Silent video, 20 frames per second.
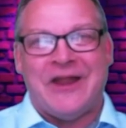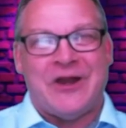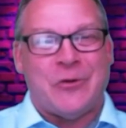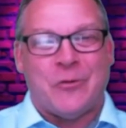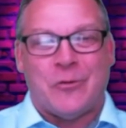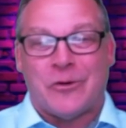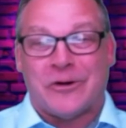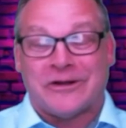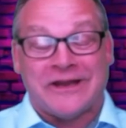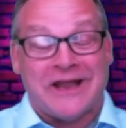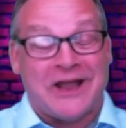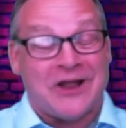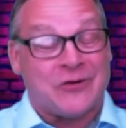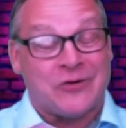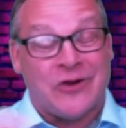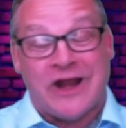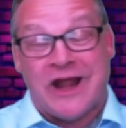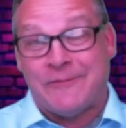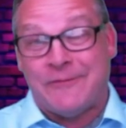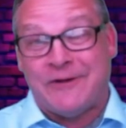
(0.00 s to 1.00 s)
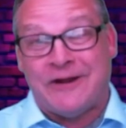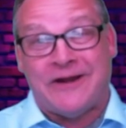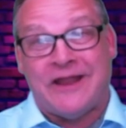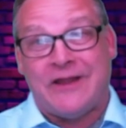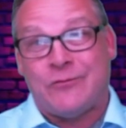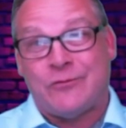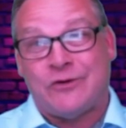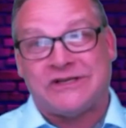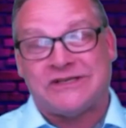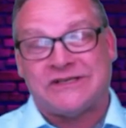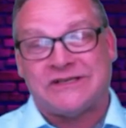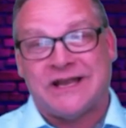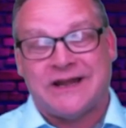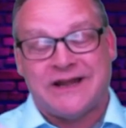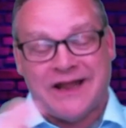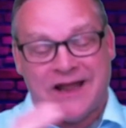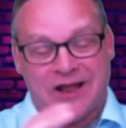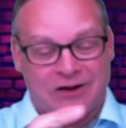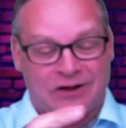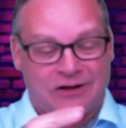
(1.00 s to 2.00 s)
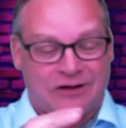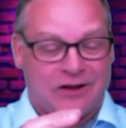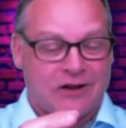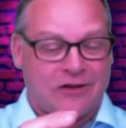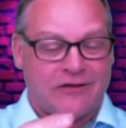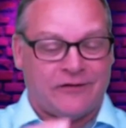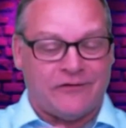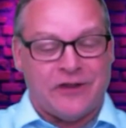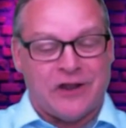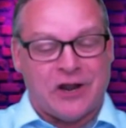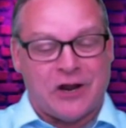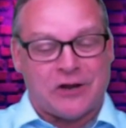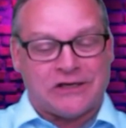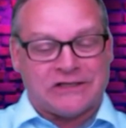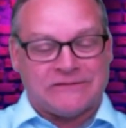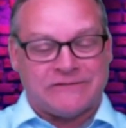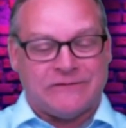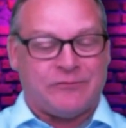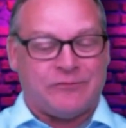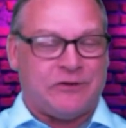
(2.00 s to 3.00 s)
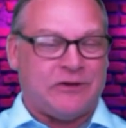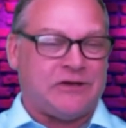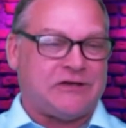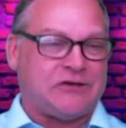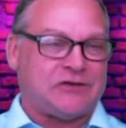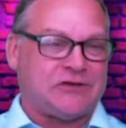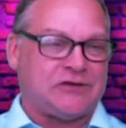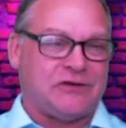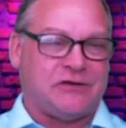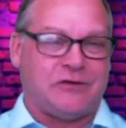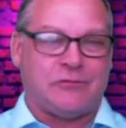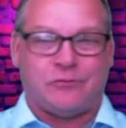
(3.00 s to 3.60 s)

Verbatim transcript: it worked out great. I mean, they would send out and the, and the RSVP is you